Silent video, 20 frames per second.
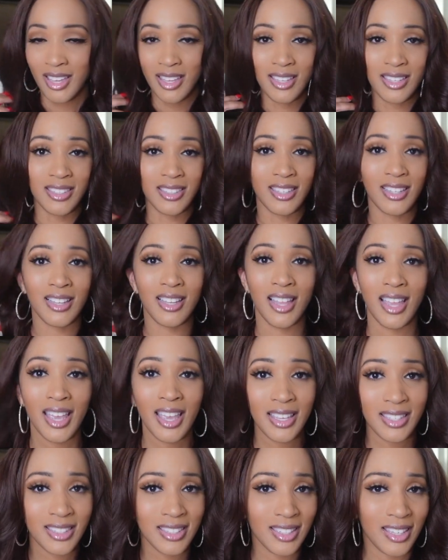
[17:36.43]
It's
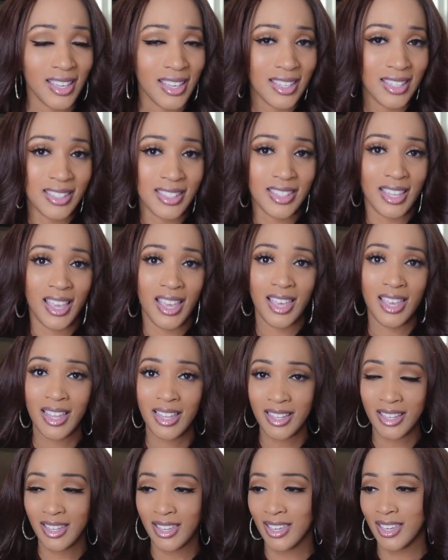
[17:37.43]
classy. It's
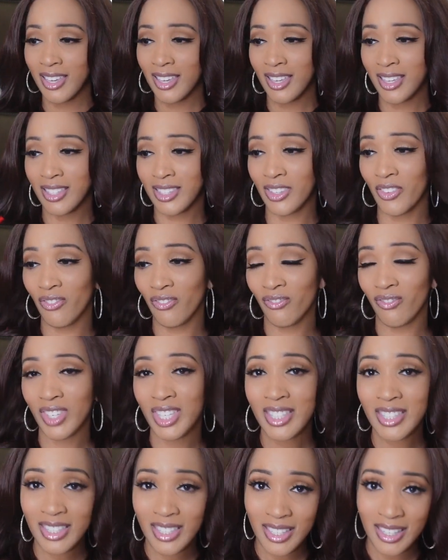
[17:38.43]
elegant. It's
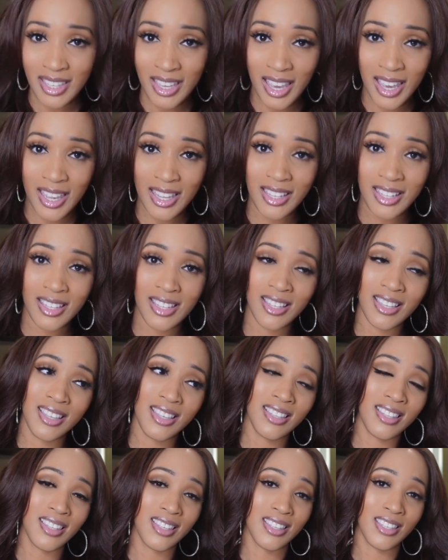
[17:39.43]
sophisticated.
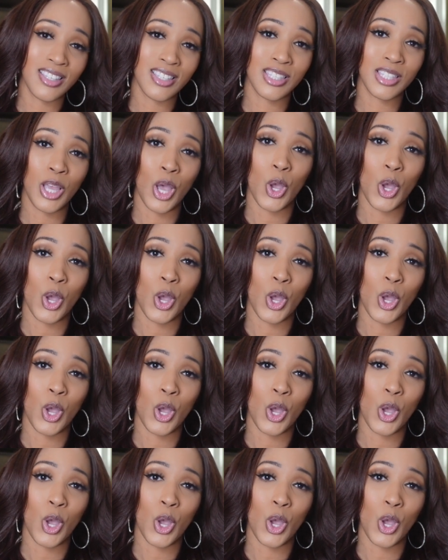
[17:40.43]
It is